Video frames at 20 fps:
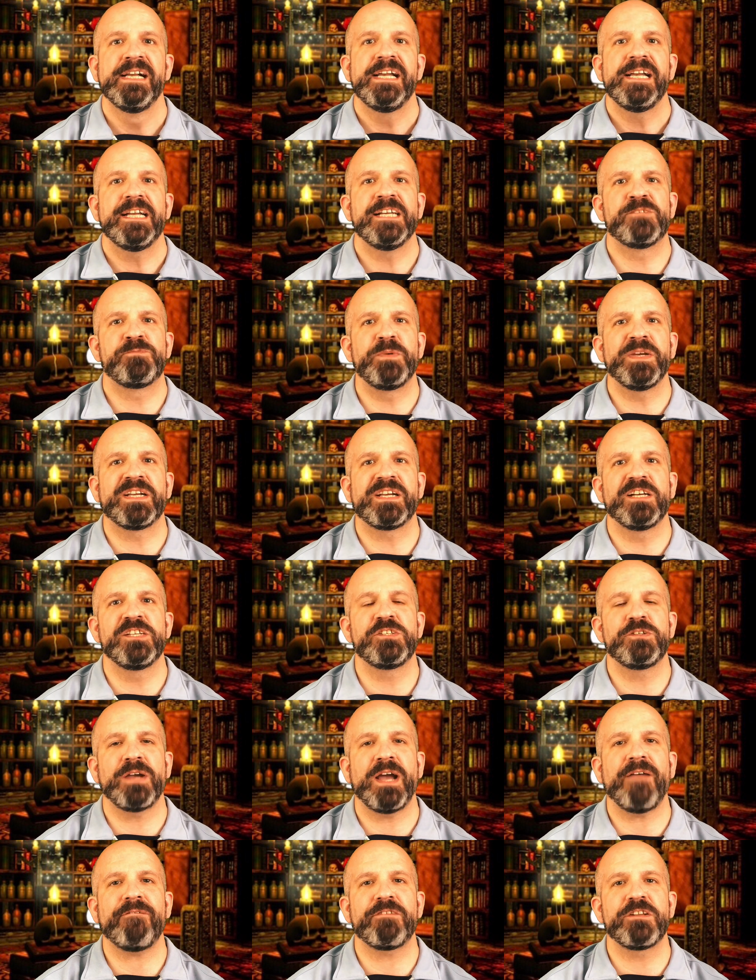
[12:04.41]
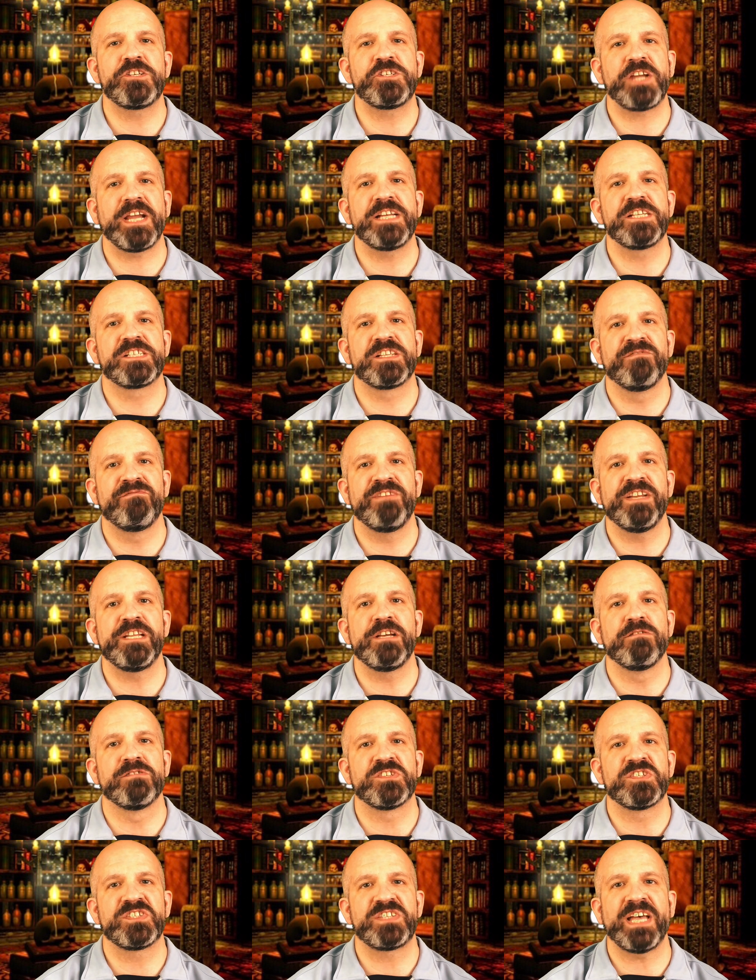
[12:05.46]
is because you have to change the
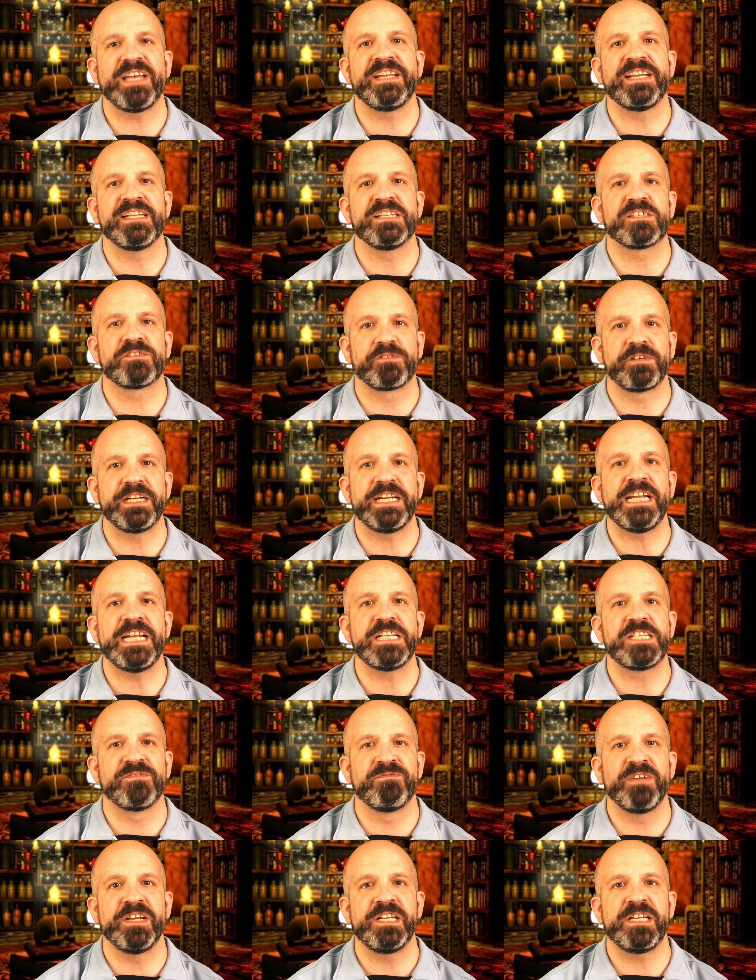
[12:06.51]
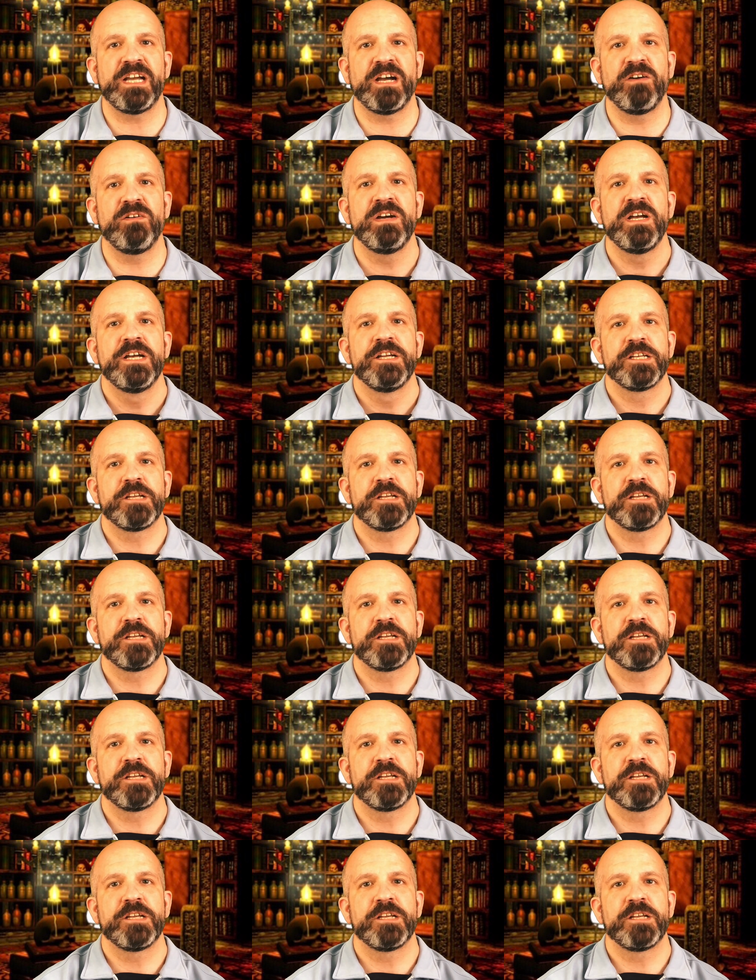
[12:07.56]
video settings for each video